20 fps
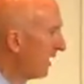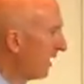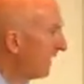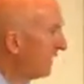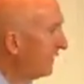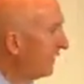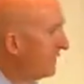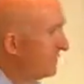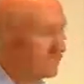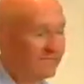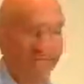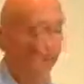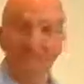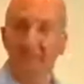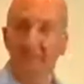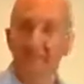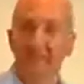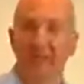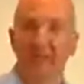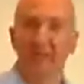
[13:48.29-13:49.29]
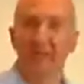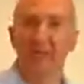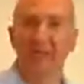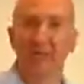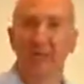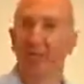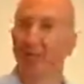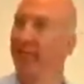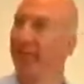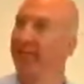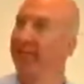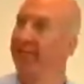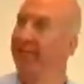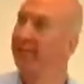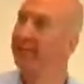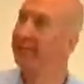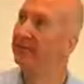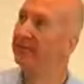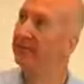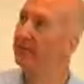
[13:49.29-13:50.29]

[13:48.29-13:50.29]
This is sharp looking.